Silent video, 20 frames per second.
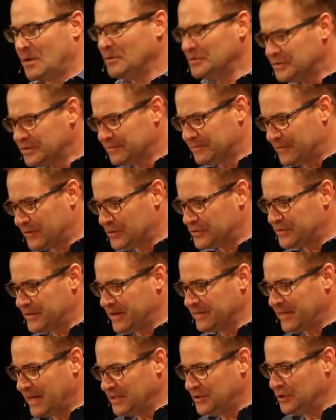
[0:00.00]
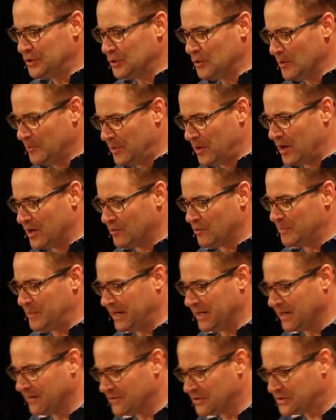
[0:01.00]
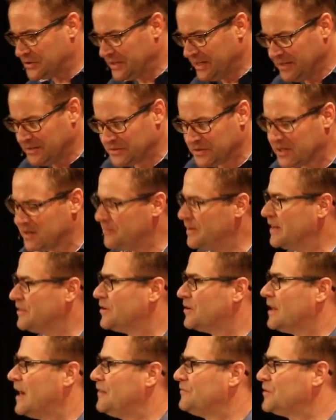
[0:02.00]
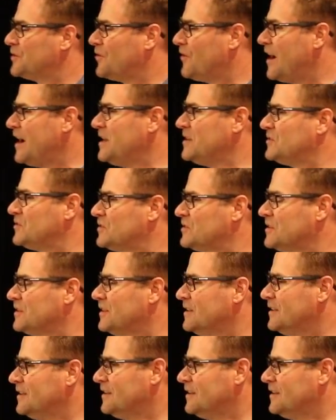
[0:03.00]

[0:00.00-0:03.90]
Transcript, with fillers: What's the first thing they do upon repenting of their sins and committing their life to Christ?